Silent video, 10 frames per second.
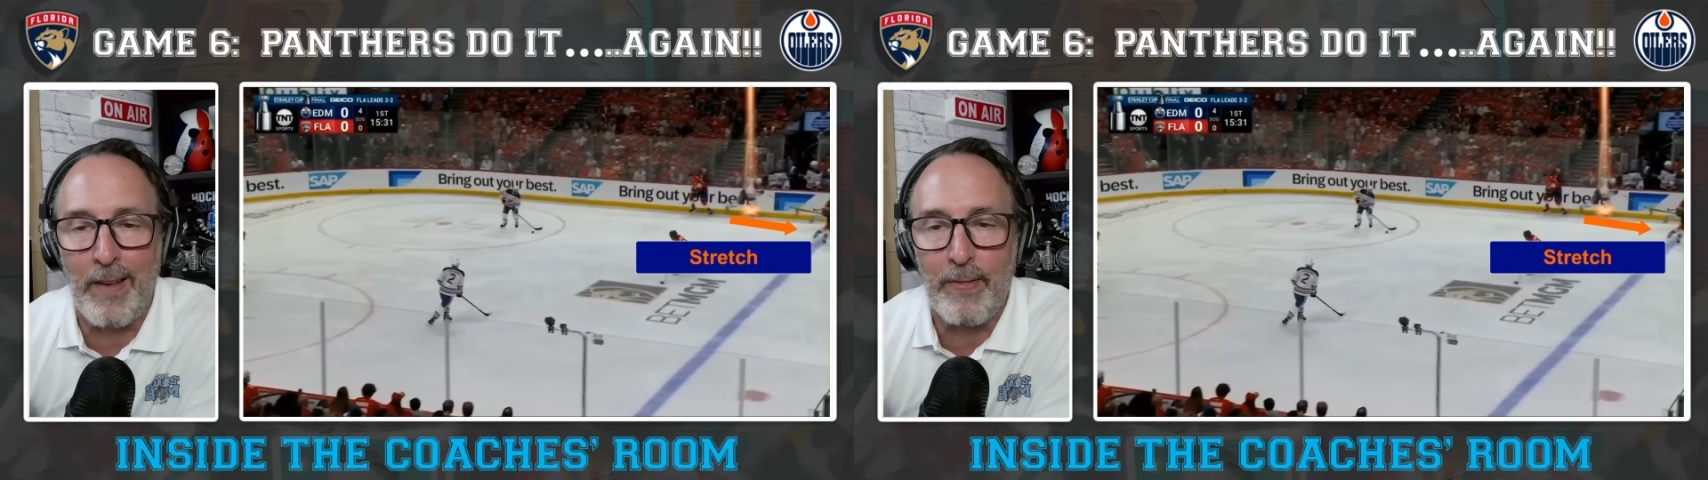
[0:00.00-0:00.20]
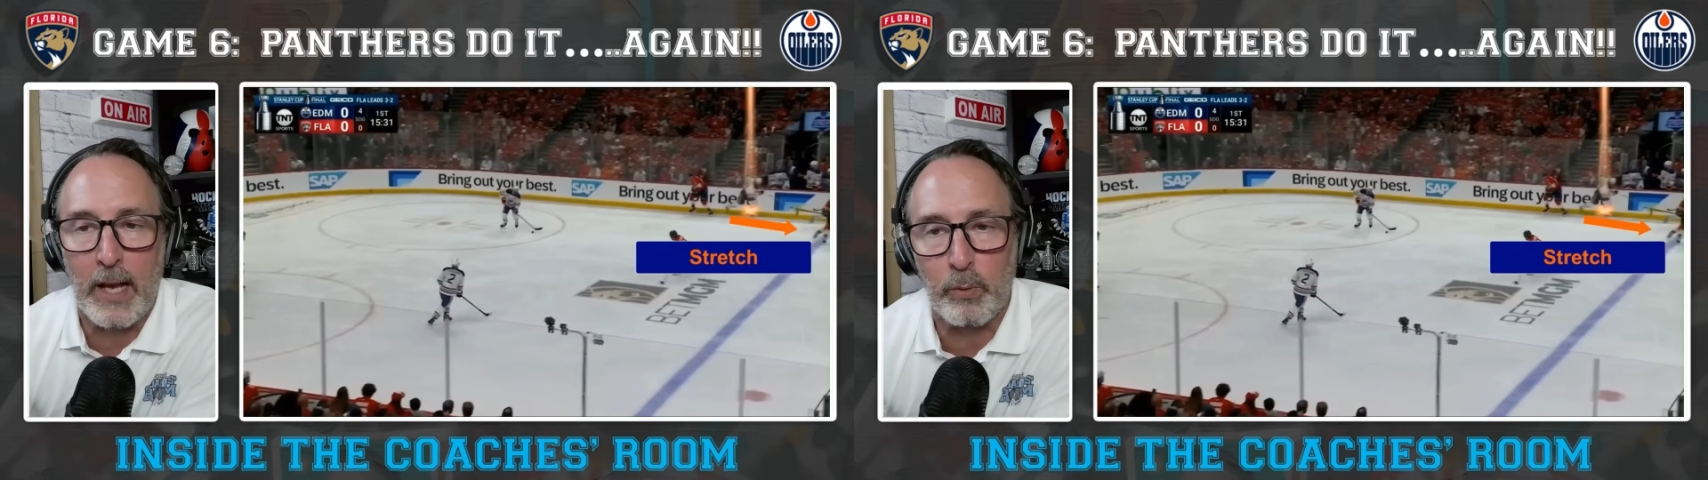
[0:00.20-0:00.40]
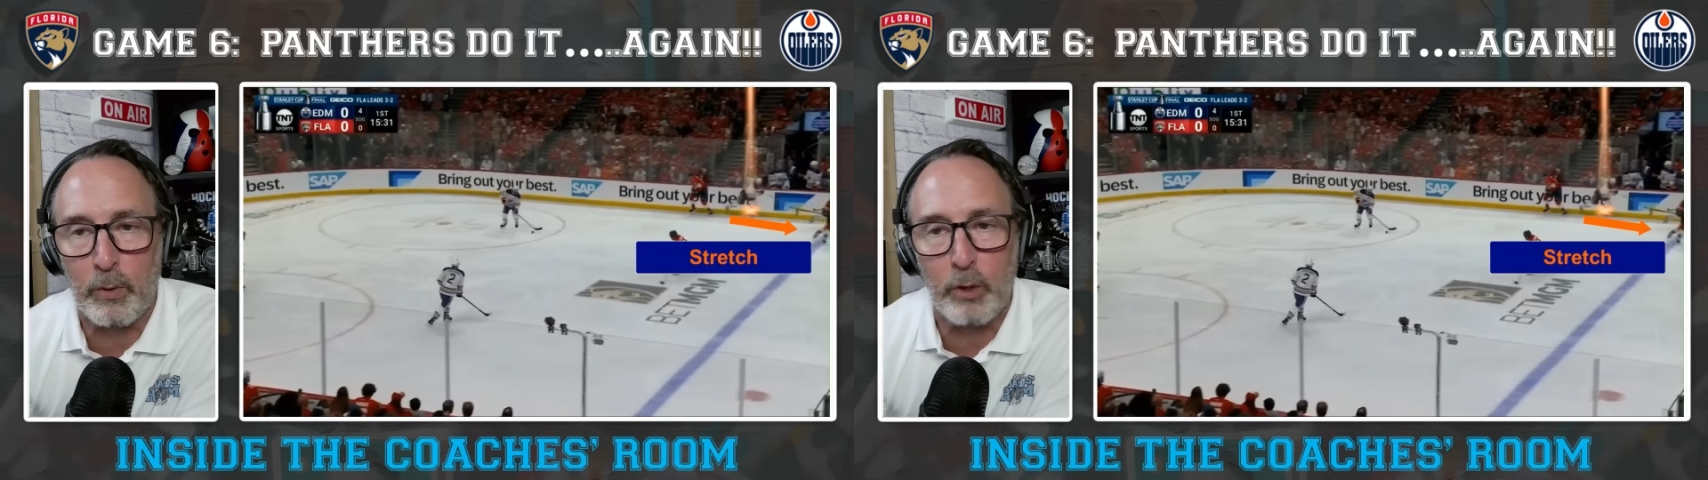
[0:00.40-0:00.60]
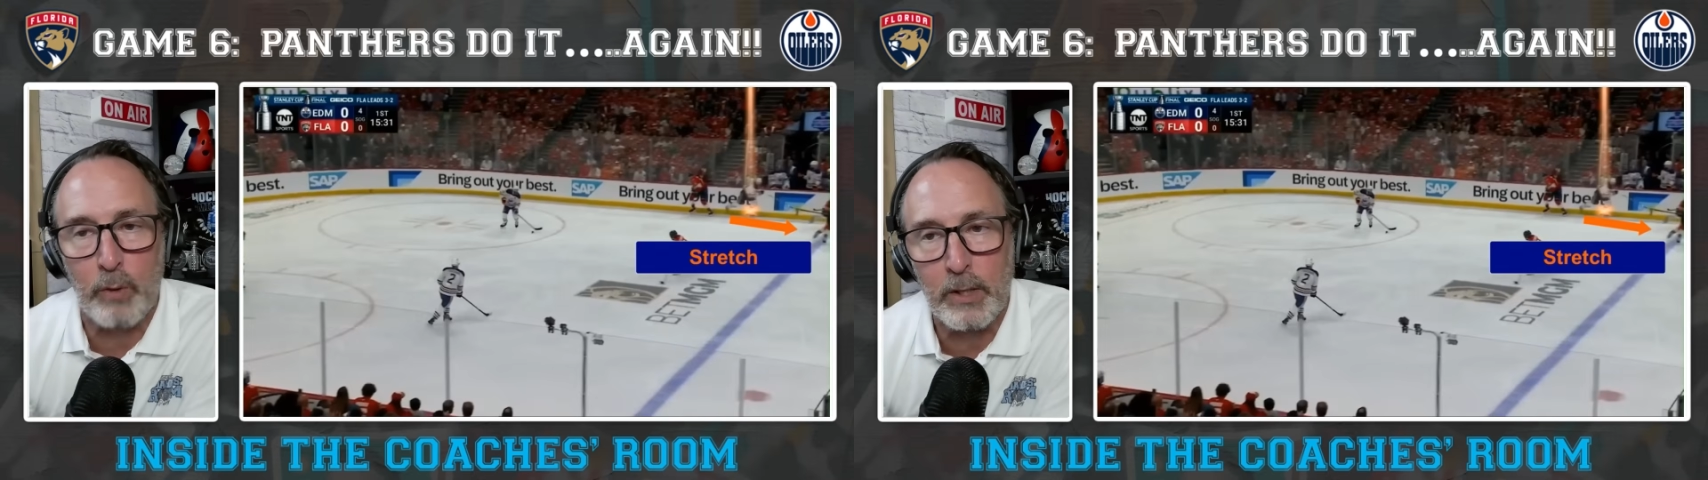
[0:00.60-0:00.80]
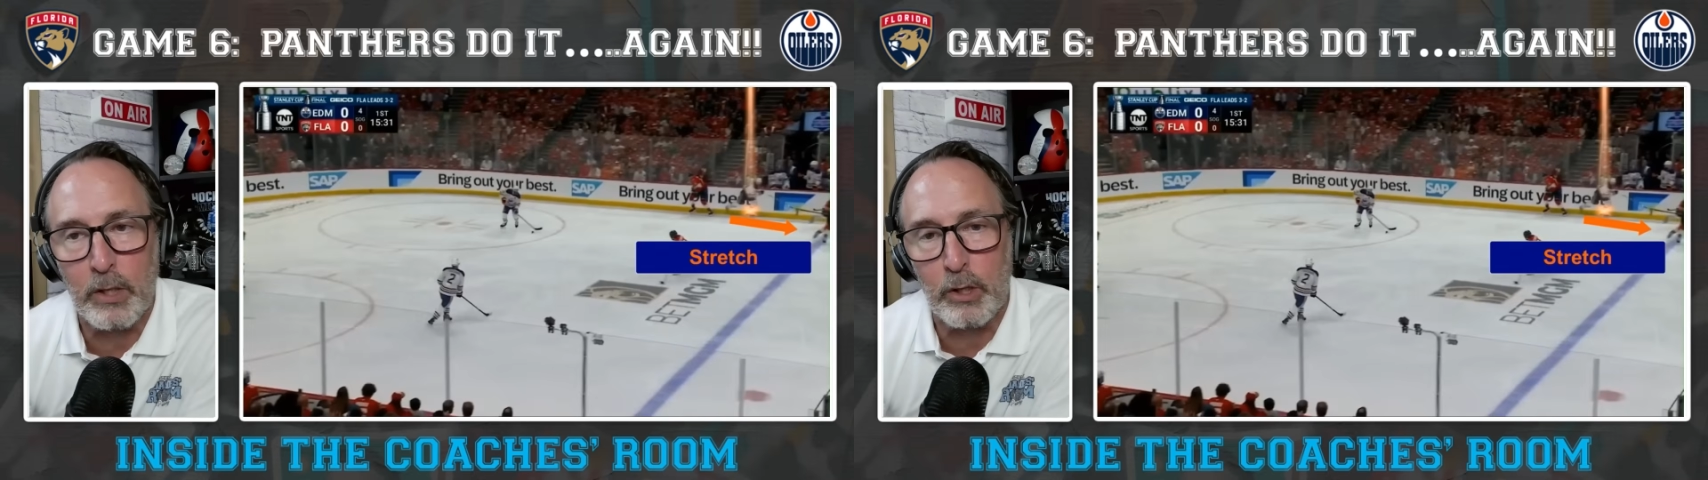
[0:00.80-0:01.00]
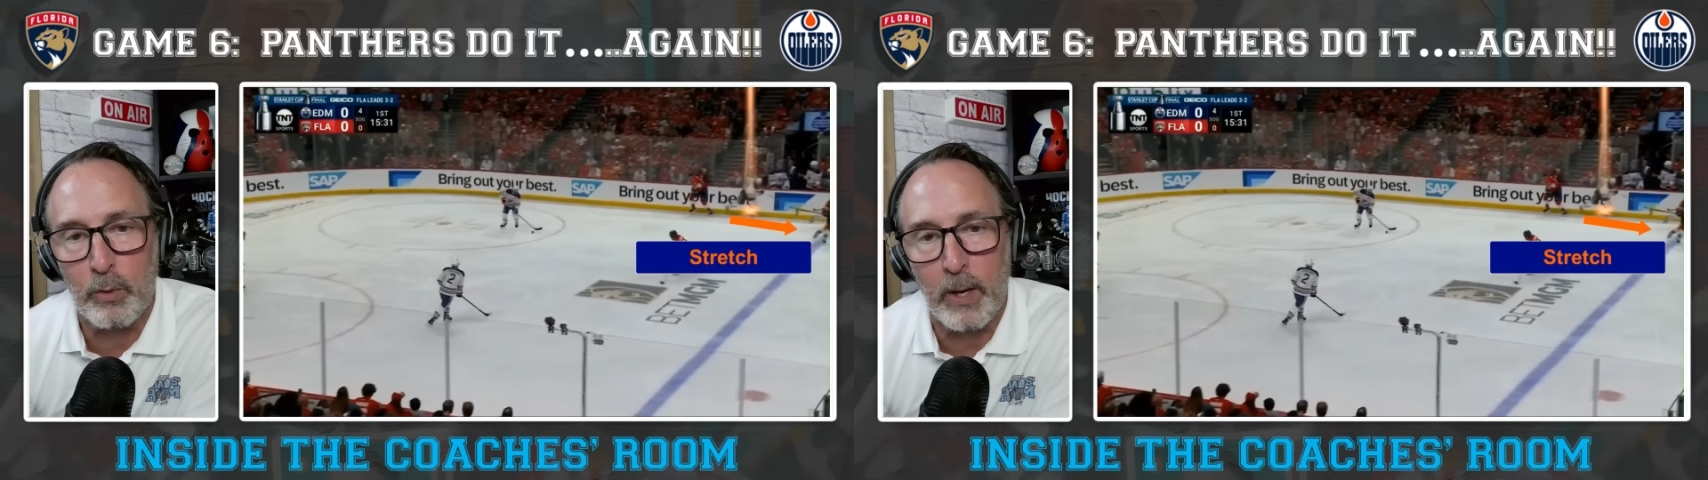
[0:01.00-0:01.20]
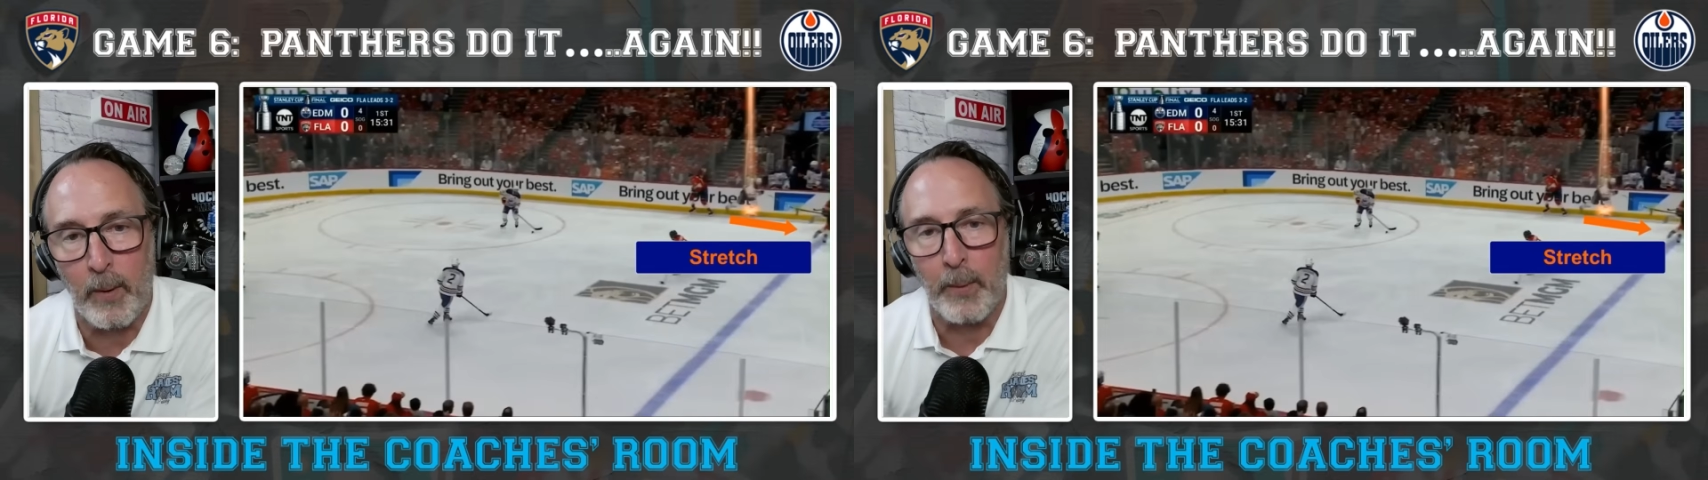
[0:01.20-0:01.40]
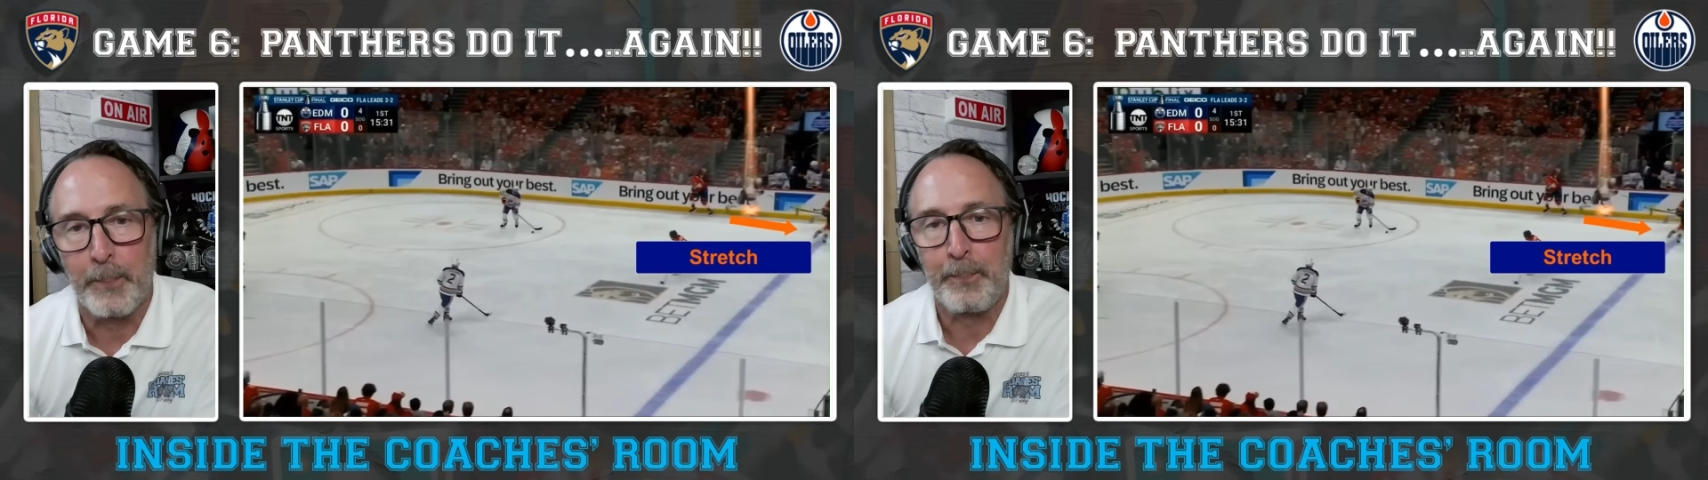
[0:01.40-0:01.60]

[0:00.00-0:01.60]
and that's what they're trying to do here.